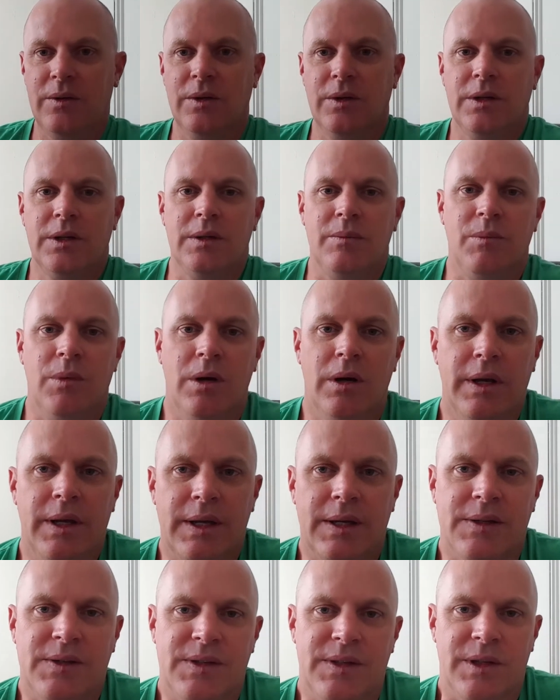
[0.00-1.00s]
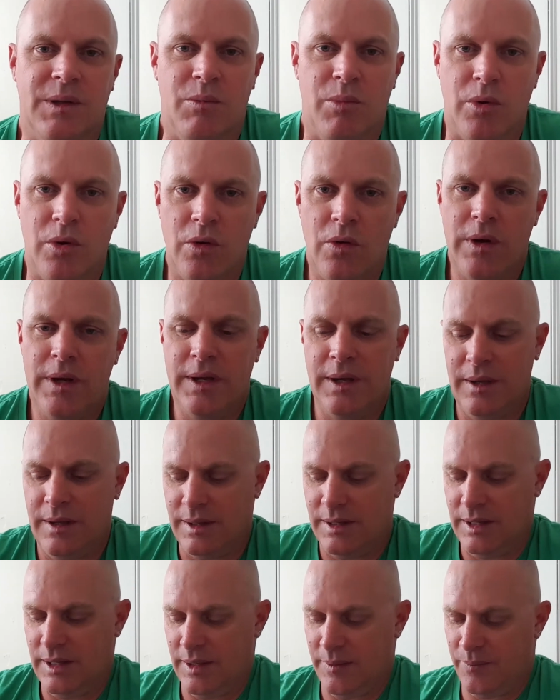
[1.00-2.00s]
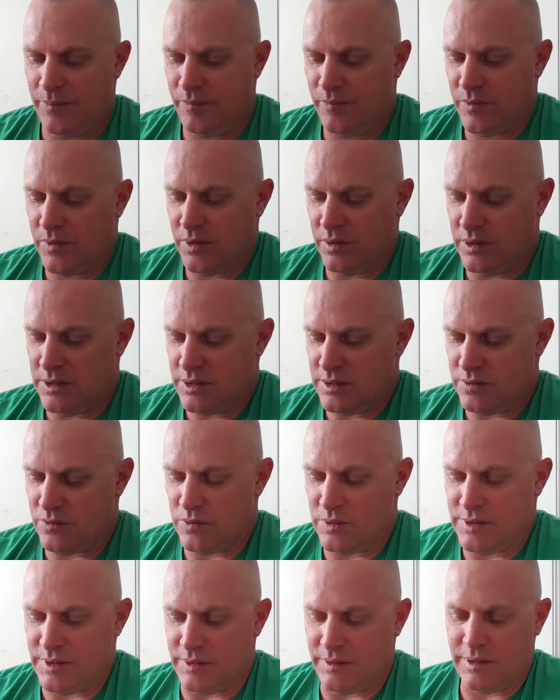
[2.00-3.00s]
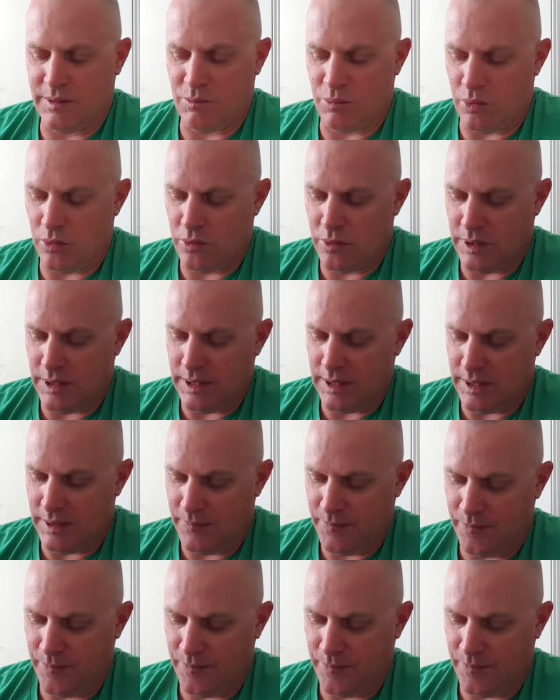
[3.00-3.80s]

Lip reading: on at my house in the brewery? I just recently brewed